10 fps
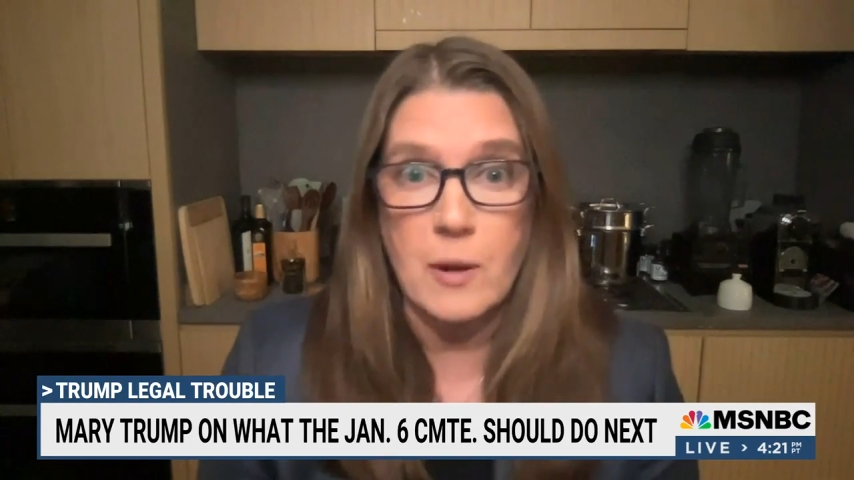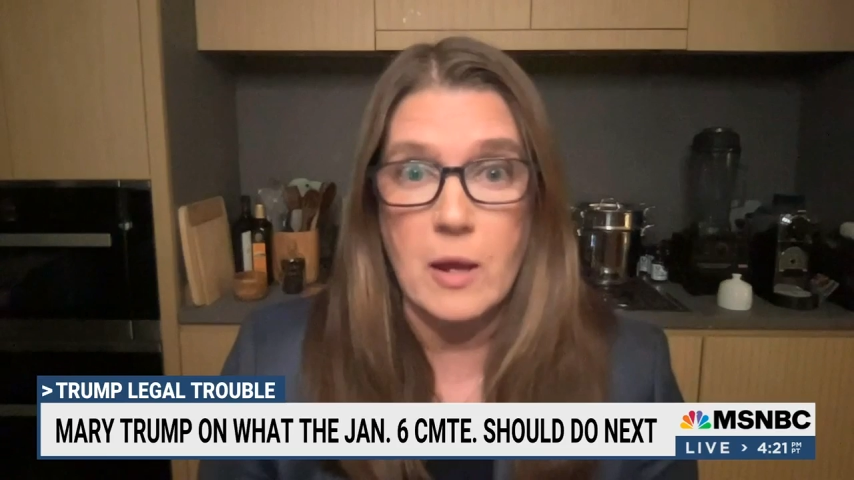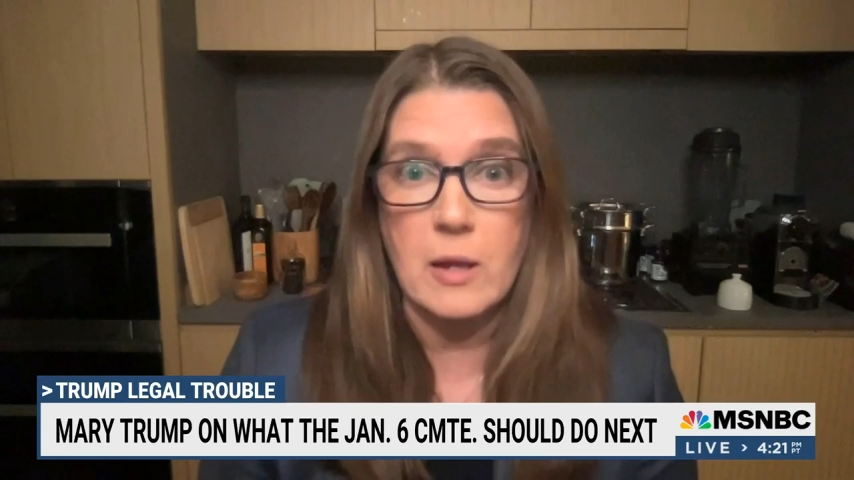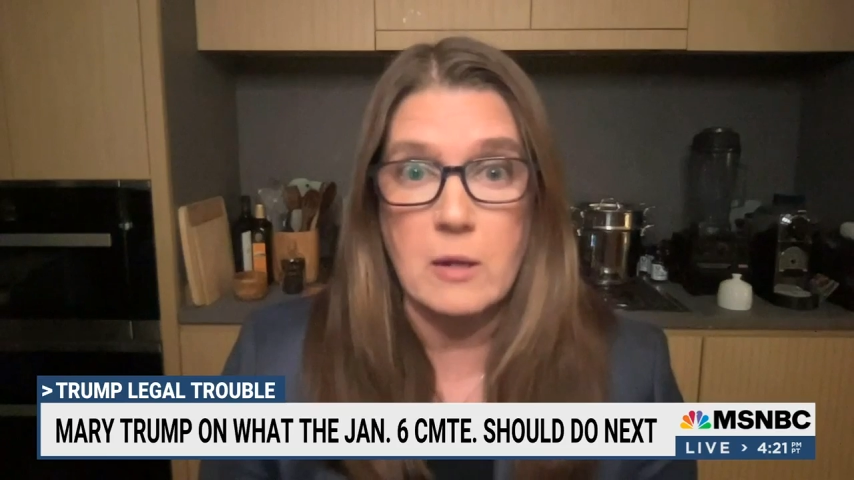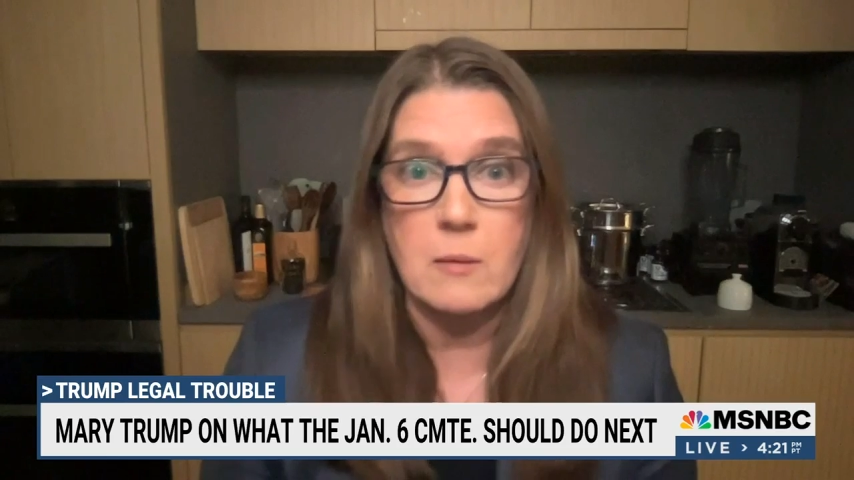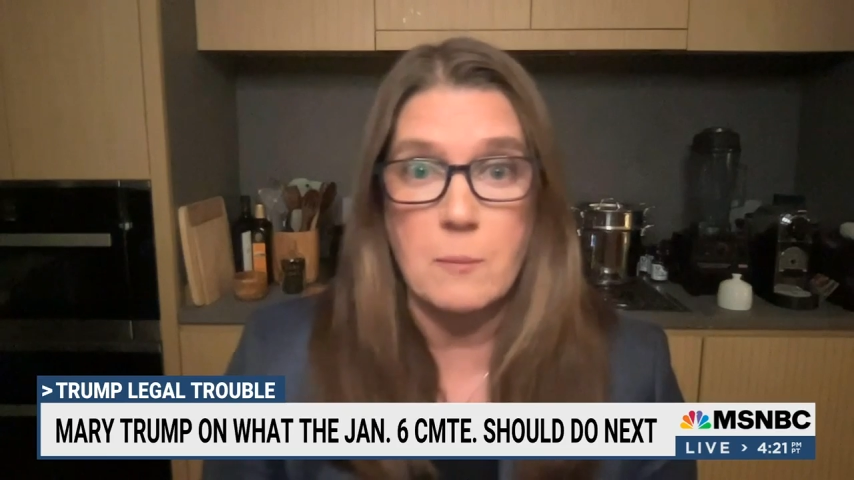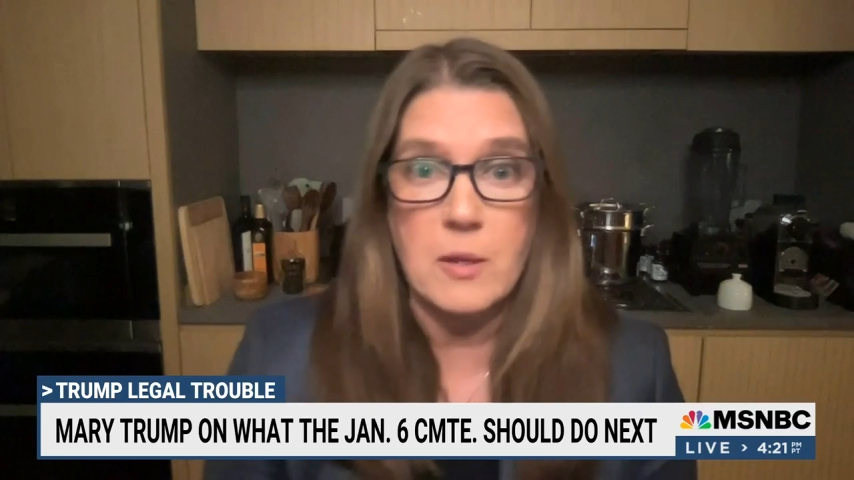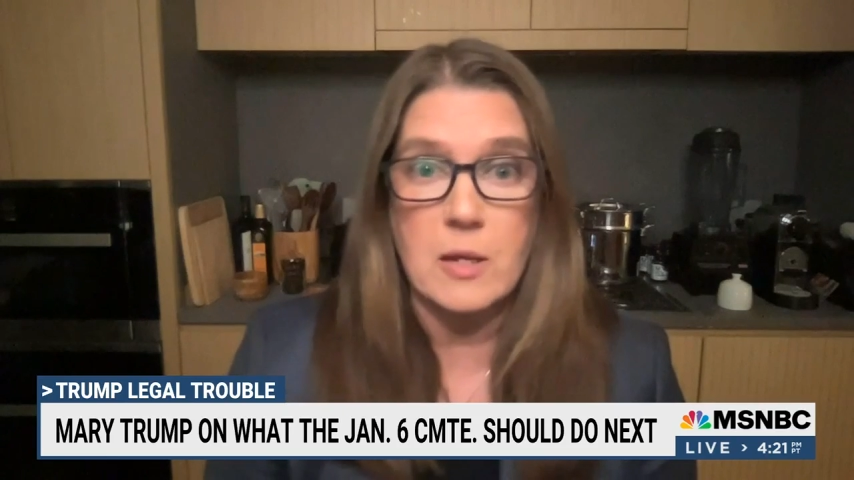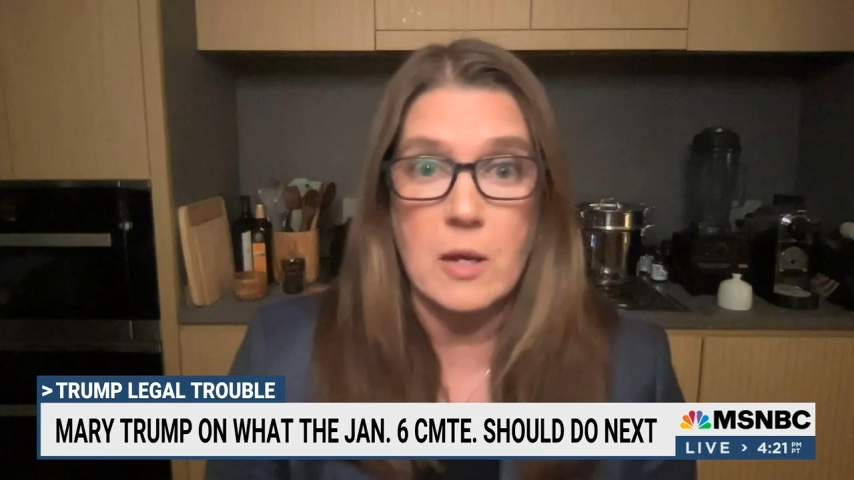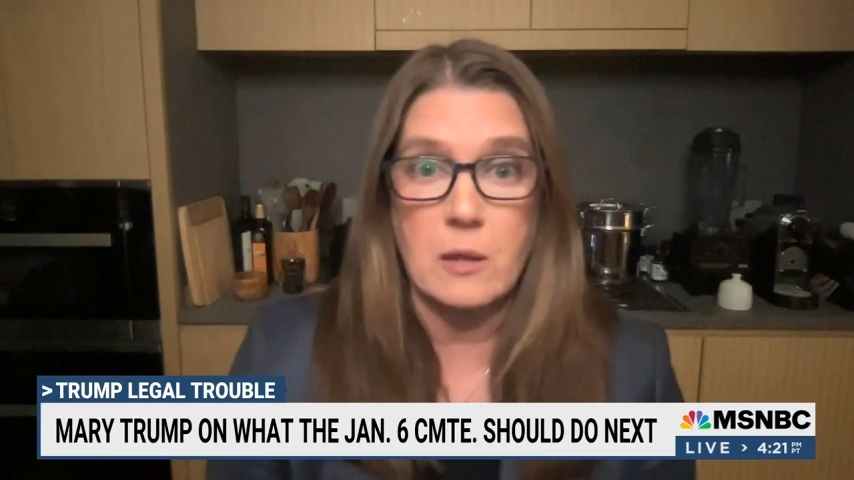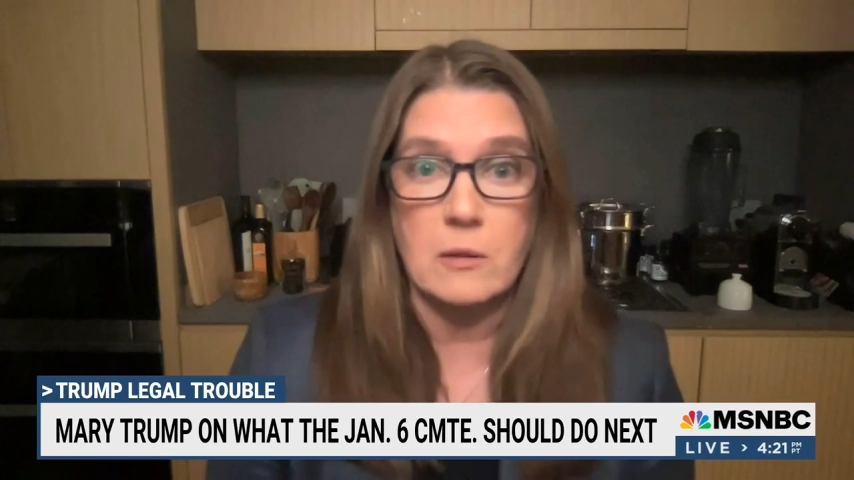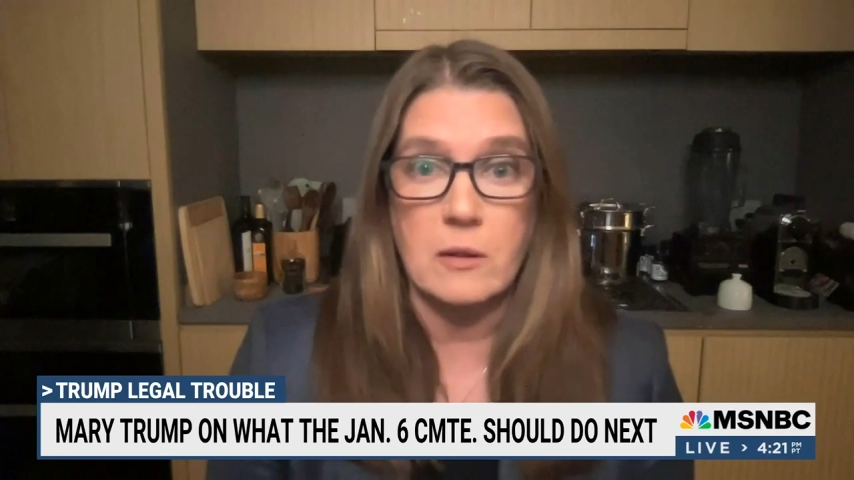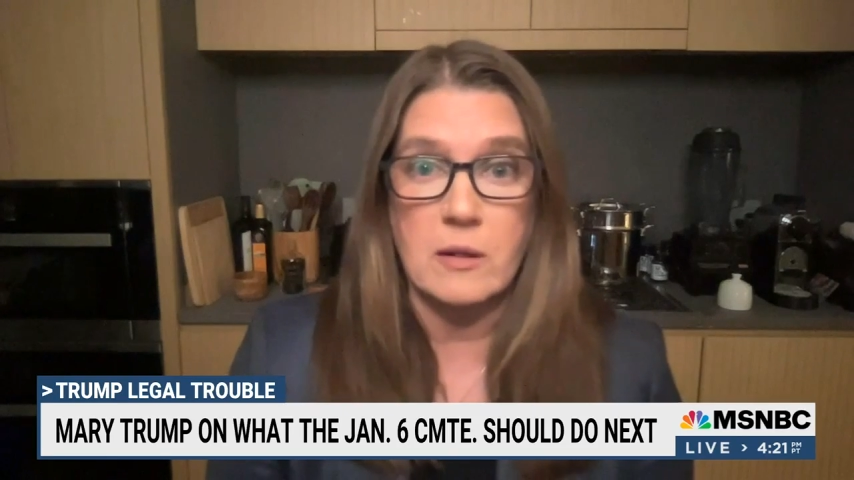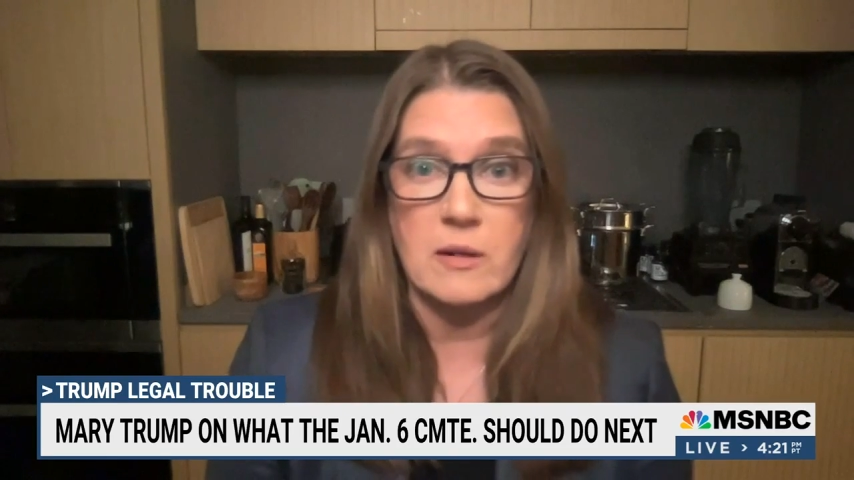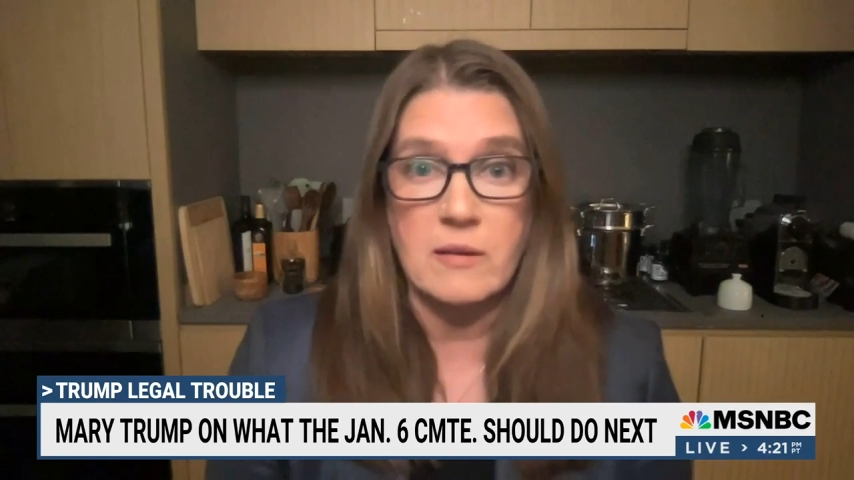and be held in
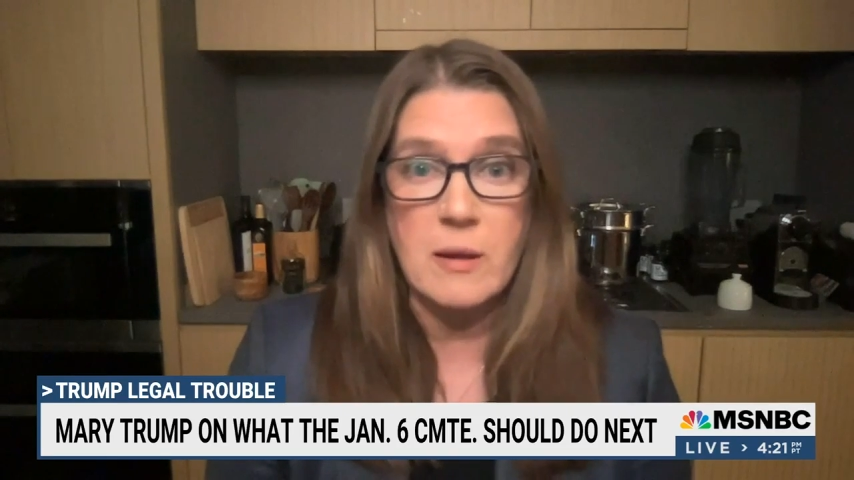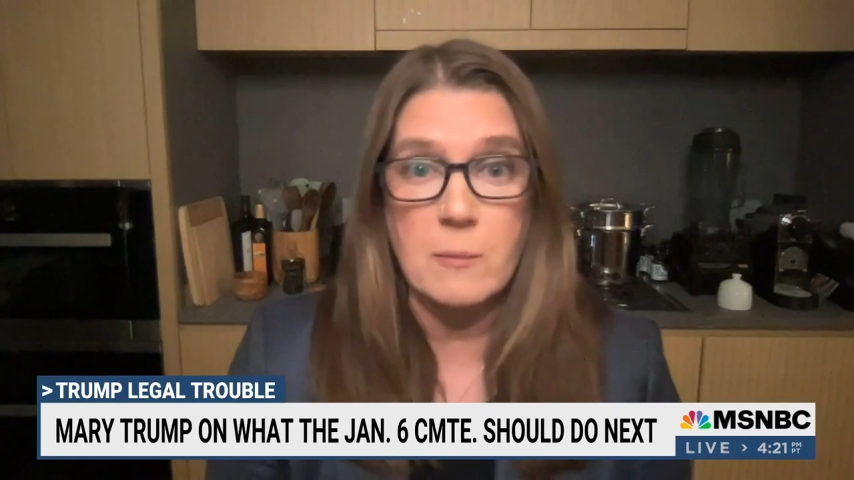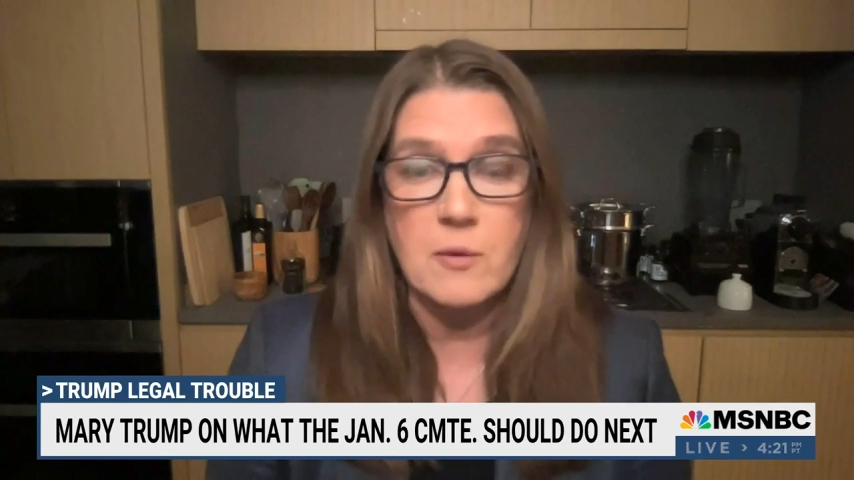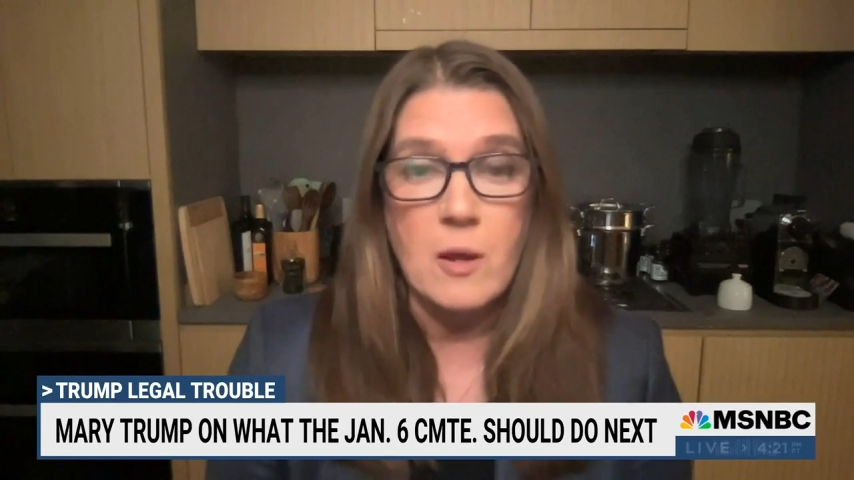contempt?